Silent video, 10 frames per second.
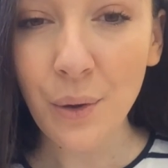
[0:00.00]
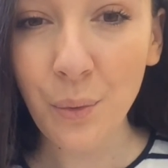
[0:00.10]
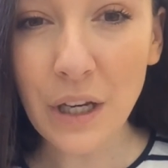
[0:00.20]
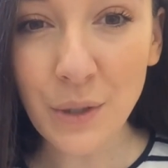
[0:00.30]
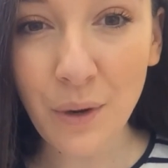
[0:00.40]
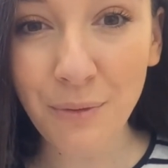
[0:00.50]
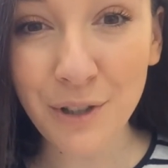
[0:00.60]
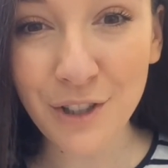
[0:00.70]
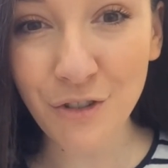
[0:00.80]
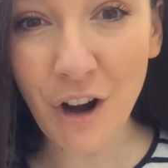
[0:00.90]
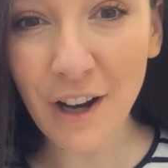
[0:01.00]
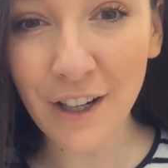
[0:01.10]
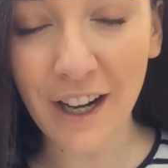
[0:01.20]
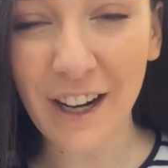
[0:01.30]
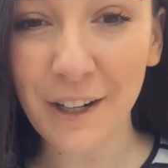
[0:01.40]
which one was
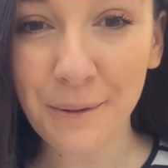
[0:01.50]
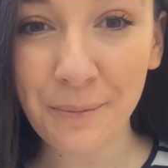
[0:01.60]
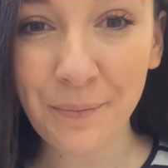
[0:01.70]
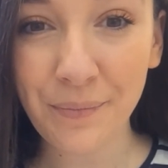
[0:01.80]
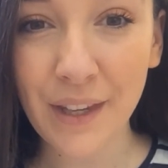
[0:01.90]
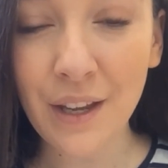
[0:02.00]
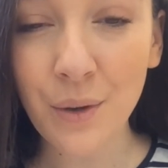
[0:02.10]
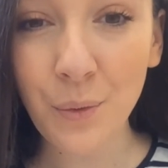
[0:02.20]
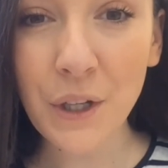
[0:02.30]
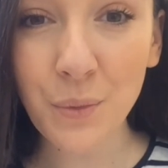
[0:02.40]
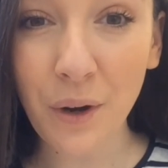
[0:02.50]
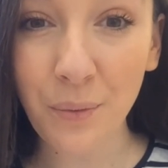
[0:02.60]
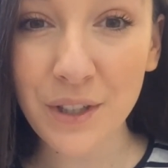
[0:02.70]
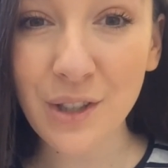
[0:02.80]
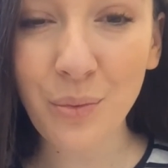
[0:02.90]
stronger, which
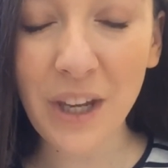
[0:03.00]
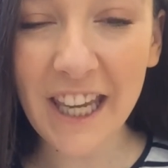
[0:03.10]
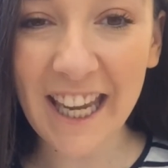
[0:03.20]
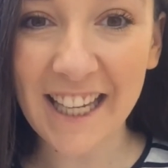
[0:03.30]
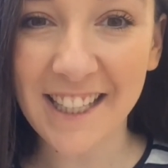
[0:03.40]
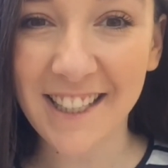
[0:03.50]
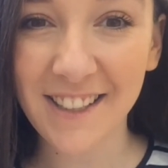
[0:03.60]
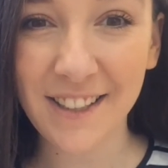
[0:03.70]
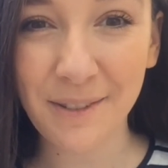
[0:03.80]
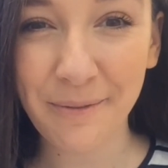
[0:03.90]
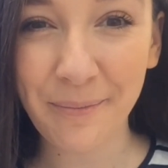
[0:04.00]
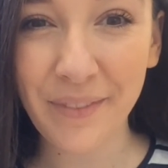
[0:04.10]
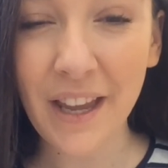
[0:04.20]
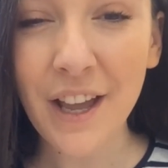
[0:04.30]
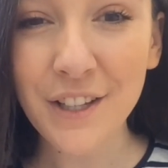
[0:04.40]
one was the weakest.
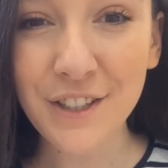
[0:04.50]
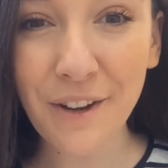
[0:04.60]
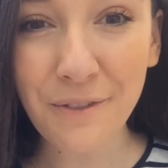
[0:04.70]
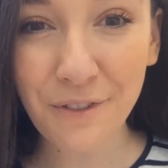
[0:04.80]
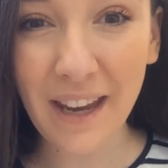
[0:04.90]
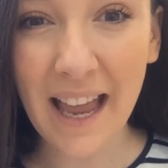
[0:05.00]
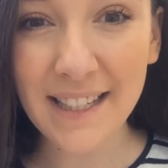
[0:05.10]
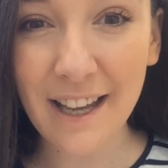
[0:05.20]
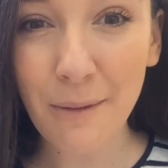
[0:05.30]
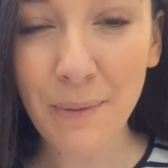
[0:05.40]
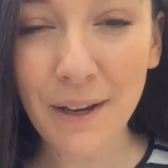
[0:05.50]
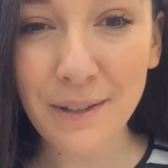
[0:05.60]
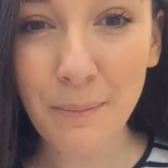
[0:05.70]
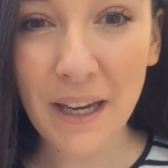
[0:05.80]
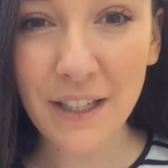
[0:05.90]
Don't forget to
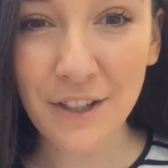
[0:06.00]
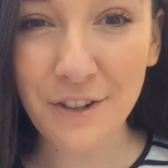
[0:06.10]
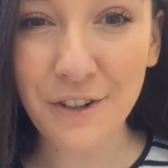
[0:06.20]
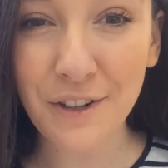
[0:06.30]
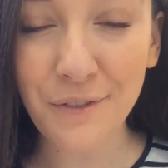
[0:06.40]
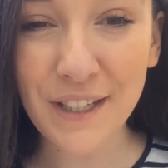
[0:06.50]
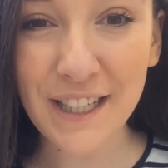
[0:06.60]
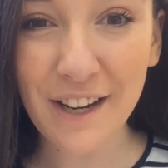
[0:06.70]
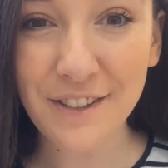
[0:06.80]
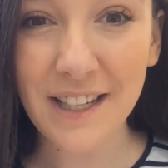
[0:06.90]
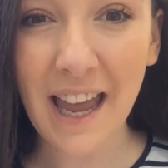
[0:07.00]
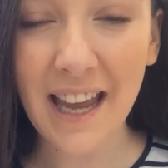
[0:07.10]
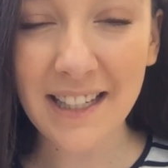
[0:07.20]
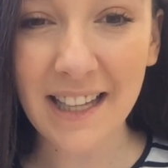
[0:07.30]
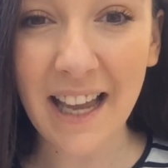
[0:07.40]
upload a picture or a video to
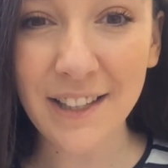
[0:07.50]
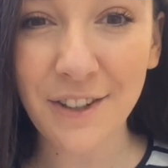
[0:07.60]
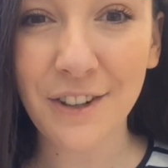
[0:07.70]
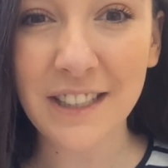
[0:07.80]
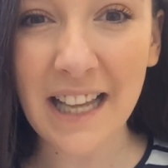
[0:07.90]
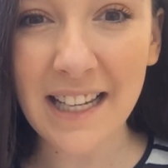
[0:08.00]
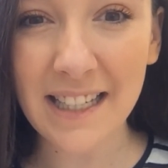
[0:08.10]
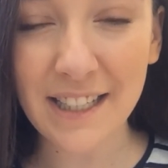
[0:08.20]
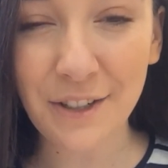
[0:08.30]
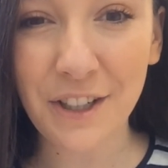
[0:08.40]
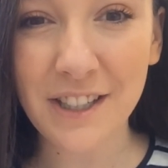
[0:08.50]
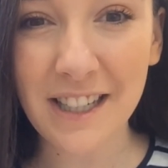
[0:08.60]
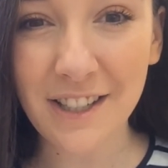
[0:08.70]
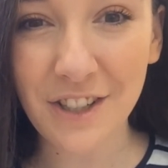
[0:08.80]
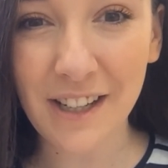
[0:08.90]
Exat or send it to your
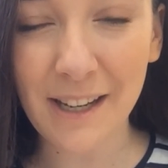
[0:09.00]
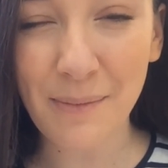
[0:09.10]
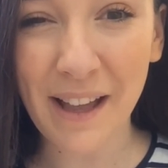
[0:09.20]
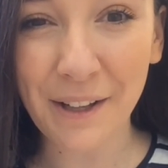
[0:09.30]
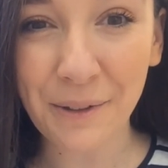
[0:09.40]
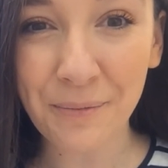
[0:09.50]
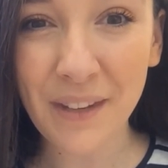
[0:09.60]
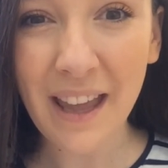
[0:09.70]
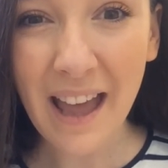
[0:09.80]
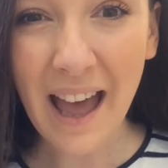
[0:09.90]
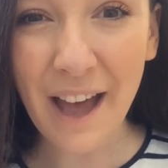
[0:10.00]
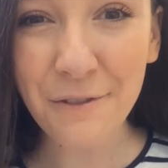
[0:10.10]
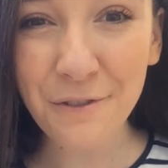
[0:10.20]
teacher email. Have